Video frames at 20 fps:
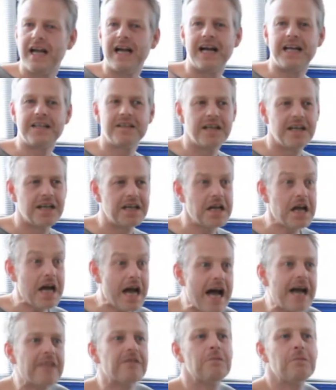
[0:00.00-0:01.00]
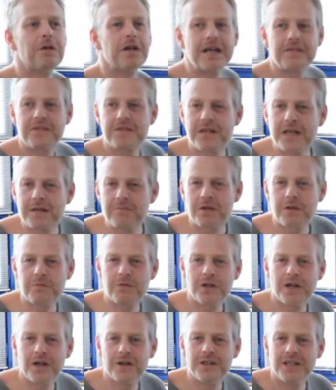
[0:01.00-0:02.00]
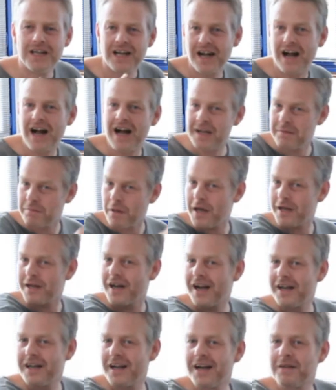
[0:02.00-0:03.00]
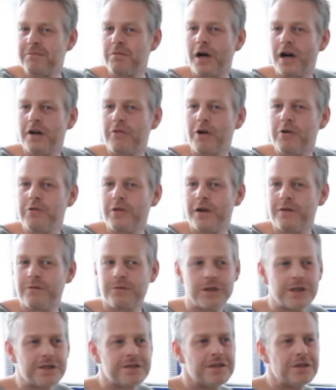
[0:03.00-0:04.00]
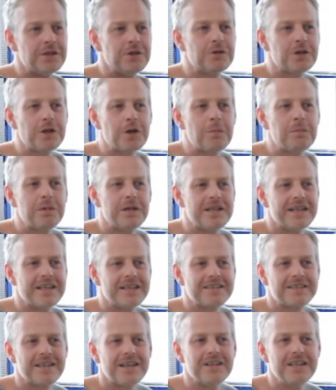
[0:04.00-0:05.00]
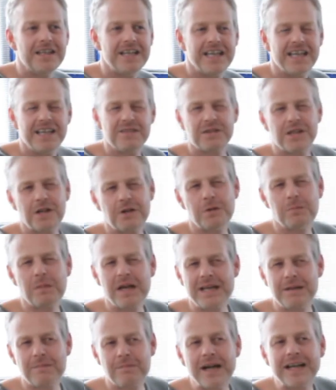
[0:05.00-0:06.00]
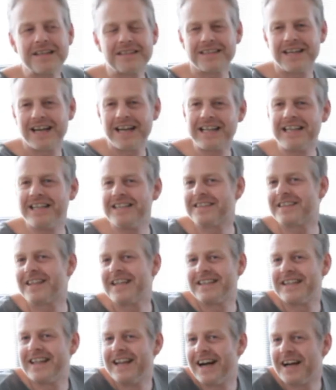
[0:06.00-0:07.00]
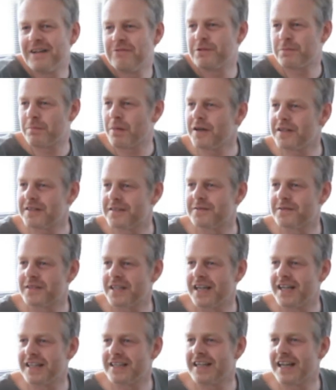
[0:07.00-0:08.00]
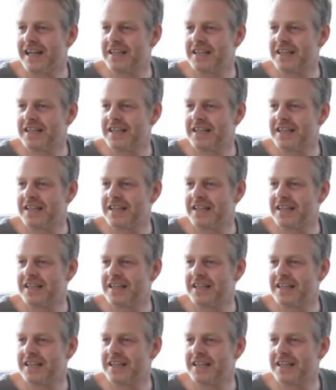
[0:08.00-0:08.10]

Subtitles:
And at the same time, you know, I wrote that first and you copied it. So even though you made it better, at least I was part of that.